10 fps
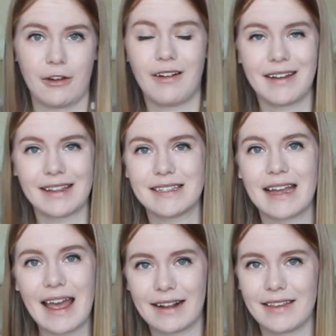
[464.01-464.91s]
your audience
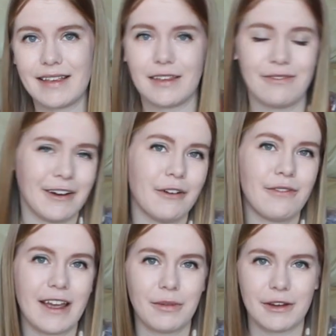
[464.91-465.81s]
to access and
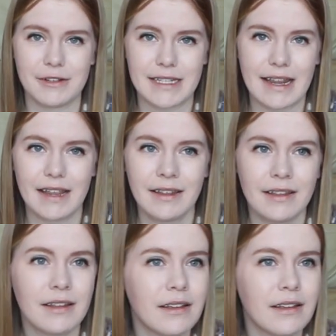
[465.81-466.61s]
verify what you're saying.